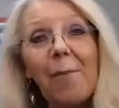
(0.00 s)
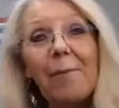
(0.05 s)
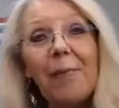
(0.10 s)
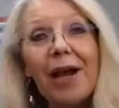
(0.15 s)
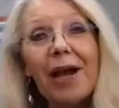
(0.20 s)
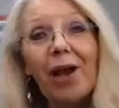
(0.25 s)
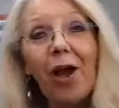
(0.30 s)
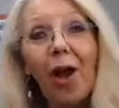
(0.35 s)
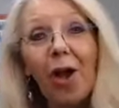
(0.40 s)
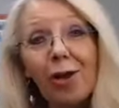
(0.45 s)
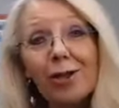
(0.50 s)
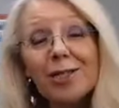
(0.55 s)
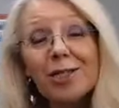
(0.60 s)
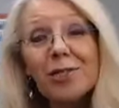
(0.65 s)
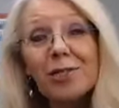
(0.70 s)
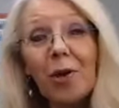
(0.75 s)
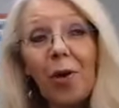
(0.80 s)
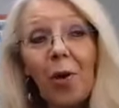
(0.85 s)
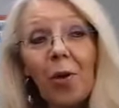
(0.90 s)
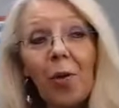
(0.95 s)
but
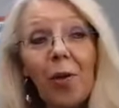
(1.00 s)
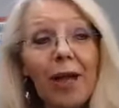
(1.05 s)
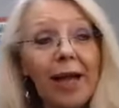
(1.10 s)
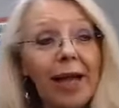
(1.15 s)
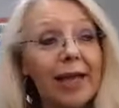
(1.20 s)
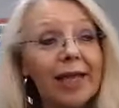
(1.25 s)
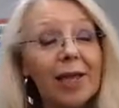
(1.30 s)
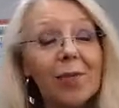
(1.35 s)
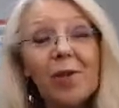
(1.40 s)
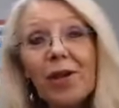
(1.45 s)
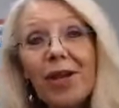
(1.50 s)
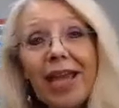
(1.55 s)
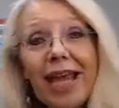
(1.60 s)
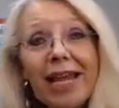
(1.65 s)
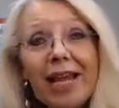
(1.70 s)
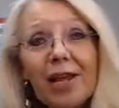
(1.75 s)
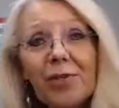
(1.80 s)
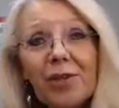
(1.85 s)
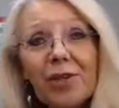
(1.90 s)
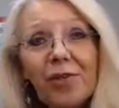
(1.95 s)
also
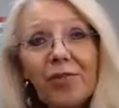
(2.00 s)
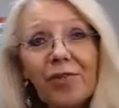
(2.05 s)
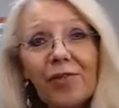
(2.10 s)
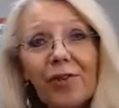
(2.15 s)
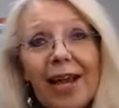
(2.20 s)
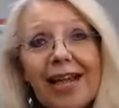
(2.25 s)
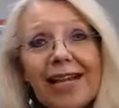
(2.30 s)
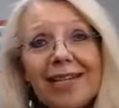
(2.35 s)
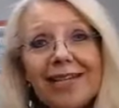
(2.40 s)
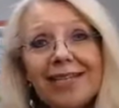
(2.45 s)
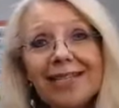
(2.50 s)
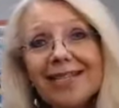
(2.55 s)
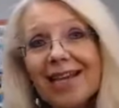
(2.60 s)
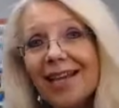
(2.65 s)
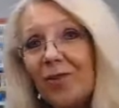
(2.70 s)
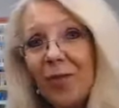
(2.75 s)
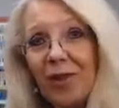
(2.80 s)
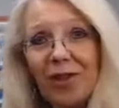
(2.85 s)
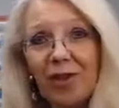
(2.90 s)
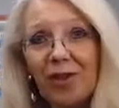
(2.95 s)
communicating with your friends
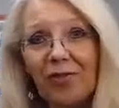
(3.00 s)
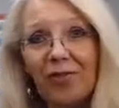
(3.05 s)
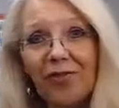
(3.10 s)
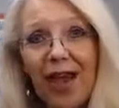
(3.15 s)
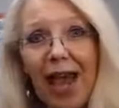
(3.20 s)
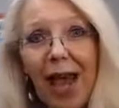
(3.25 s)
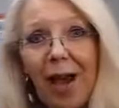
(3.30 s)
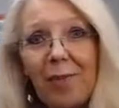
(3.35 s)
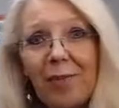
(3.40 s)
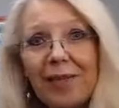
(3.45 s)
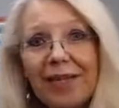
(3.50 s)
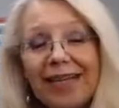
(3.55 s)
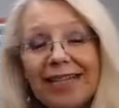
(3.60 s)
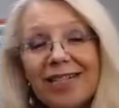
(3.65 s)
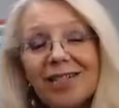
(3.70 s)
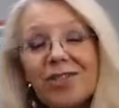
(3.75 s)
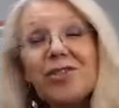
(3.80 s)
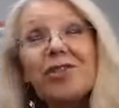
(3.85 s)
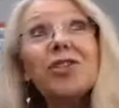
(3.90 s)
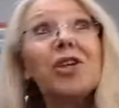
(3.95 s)
and with your family.
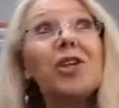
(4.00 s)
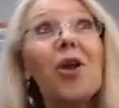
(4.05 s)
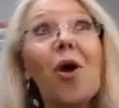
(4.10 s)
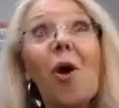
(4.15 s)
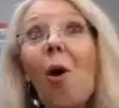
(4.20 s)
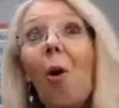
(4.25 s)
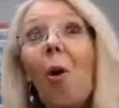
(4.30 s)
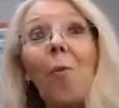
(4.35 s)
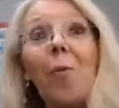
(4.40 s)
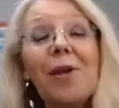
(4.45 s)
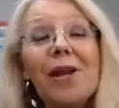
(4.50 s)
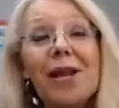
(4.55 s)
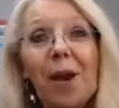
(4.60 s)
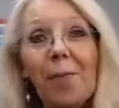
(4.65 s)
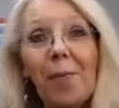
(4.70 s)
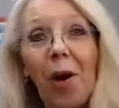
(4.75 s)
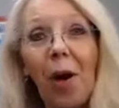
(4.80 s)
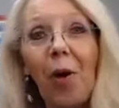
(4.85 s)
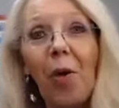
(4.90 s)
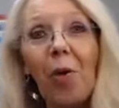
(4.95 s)
It's just going to open
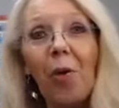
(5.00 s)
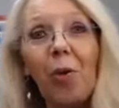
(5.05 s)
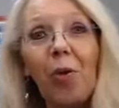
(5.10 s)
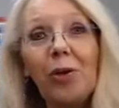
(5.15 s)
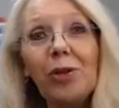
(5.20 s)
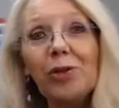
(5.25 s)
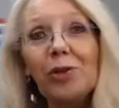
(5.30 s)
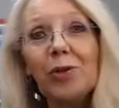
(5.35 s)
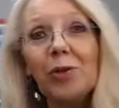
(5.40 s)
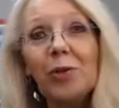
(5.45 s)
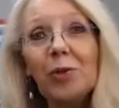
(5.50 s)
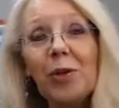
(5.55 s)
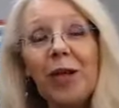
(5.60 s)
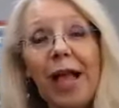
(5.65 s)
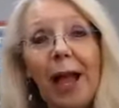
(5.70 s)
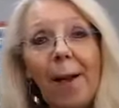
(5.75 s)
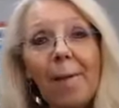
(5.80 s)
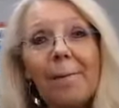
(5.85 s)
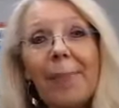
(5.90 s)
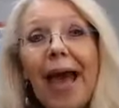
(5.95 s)
up a whole new
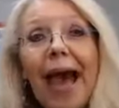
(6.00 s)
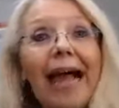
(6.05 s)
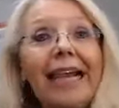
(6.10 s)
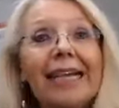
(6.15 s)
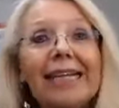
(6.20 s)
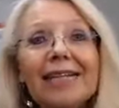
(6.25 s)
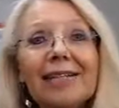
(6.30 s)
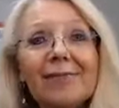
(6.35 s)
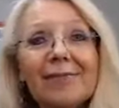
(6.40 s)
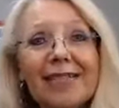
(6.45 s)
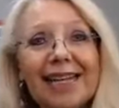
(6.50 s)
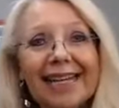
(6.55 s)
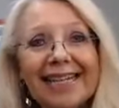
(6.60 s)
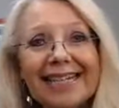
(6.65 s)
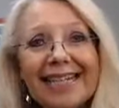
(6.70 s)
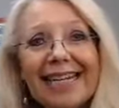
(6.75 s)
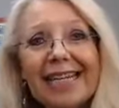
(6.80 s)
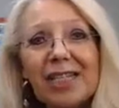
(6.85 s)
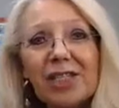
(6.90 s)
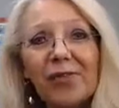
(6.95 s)
palette of
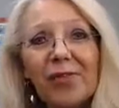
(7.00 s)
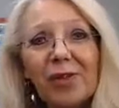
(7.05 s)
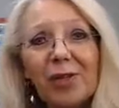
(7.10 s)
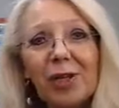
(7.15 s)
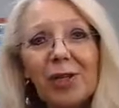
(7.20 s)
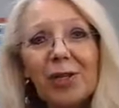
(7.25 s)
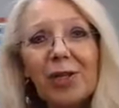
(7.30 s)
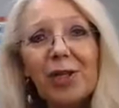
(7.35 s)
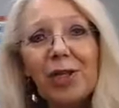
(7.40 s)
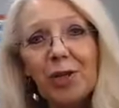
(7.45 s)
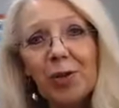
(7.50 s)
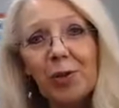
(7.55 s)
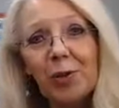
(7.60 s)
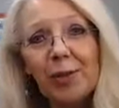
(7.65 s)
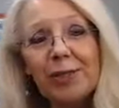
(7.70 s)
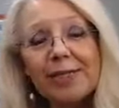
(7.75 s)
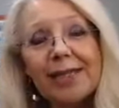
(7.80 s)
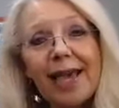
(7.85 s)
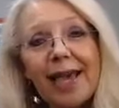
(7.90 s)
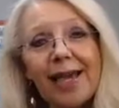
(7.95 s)
techniques for you to
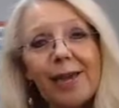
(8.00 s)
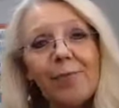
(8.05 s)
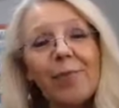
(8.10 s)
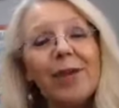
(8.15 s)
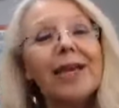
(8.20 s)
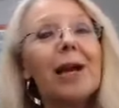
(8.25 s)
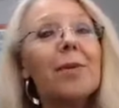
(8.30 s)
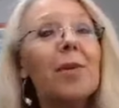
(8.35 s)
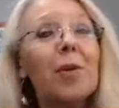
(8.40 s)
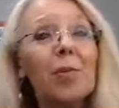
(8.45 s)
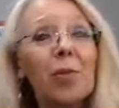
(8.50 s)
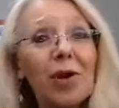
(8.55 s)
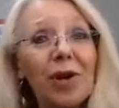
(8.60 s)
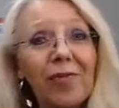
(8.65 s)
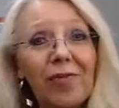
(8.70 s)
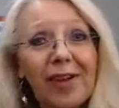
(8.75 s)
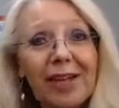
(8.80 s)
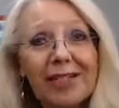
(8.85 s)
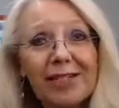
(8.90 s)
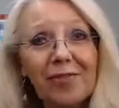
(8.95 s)
use and become a more
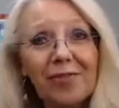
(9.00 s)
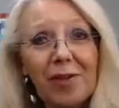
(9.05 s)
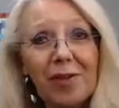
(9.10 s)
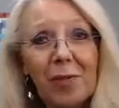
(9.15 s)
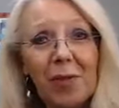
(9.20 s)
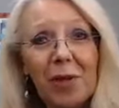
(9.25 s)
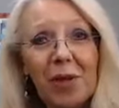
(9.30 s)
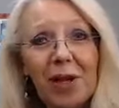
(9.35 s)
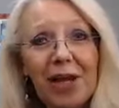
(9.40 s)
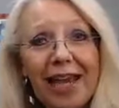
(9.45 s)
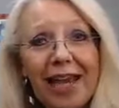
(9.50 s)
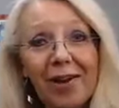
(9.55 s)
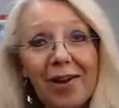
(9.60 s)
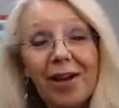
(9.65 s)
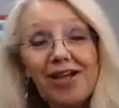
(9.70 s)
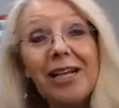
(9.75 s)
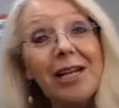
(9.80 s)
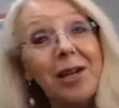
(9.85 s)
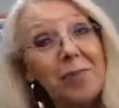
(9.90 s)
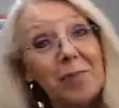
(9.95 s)
effective
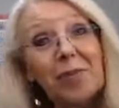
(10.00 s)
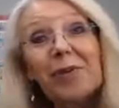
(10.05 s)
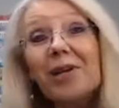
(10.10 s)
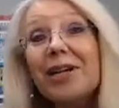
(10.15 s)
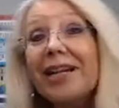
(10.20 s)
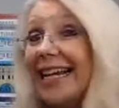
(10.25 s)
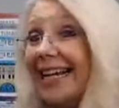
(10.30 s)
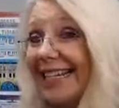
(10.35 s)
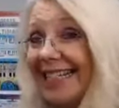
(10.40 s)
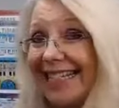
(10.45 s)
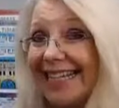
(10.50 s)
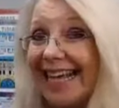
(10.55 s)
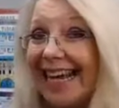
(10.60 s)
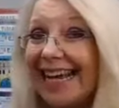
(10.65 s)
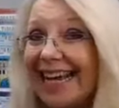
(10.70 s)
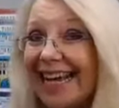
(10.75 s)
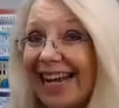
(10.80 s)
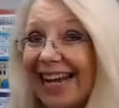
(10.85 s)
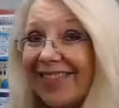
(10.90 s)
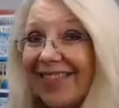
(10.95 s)
communicator. Pretty
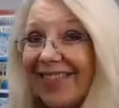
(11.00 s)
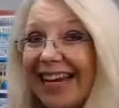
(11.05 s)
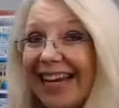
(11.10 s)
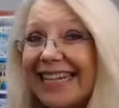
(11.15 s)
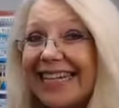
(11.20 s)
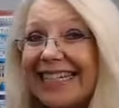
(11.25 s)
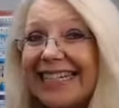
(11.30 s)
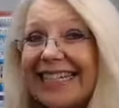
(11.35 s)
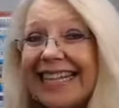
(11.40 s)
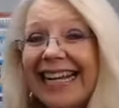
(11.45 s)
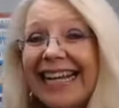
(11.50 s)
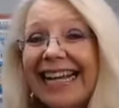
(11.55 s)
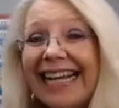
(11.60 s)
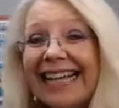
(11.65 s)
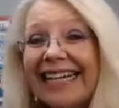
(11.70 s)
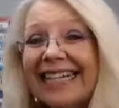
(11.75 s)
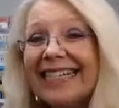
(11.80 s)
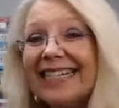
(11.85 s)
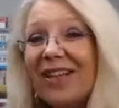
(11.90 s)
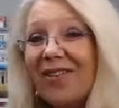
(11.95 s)
exciting, right?
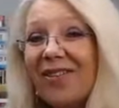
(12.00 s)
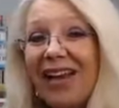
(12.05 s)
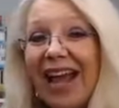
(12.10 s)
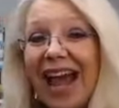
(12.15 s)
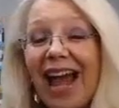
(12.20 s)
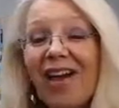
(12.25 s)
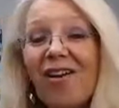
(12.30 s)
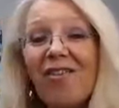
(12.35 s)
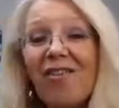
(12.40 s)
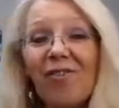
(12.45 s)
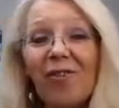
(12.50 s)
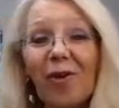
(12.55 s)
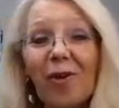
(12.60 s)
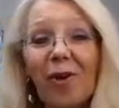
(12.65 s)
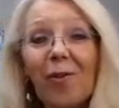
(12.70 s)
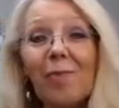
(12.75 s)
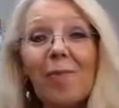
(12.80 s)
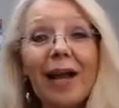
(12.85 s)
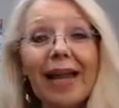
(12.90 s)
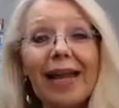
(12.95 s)
So now
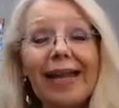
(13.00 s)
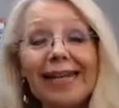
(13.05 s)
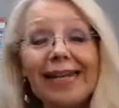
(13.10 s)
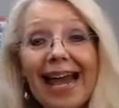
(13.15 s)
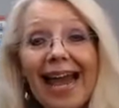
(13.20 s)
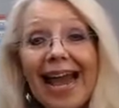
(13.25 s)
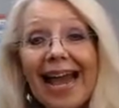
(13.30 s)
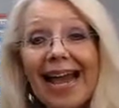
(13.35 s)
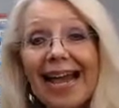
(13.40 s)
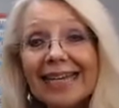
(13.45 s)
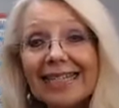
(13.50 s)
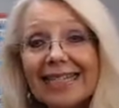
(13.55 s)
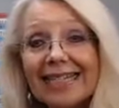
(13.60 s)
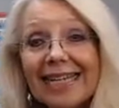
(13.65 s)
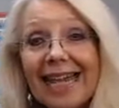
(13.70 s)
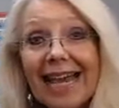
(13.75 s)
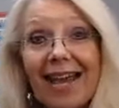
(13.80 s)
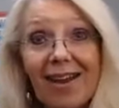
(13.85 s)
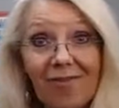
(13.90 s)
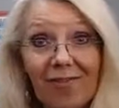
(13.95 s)
for my
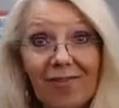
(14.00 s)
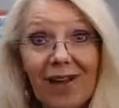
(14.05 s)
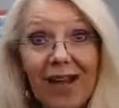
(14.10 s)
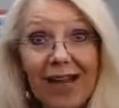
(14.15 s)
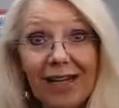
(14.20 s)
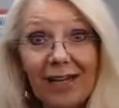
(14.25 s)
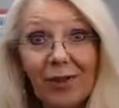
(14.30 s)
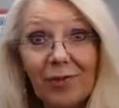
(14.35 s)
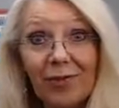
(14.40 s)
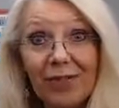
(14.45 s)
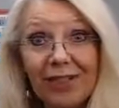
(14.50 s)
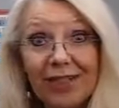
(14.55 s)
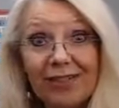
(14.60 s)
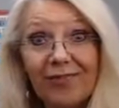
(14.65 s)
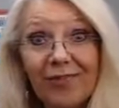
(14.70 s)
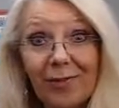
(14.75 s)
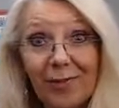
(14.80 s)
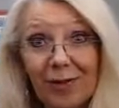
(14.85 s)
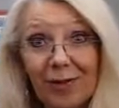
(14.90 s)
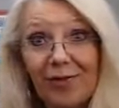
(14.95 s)
last and final
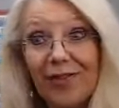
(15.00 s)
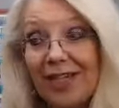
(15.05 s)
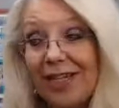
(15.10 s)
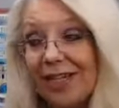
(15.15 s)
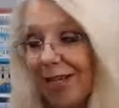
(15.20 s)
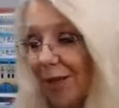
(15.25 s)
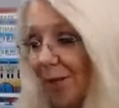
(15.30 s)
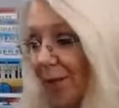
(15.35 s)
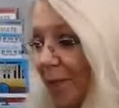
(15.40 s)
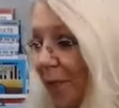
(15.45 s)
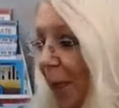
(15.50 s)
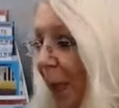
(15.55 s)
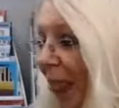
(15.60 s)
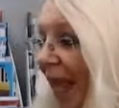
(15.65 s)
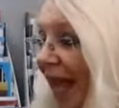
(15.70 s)
reveal.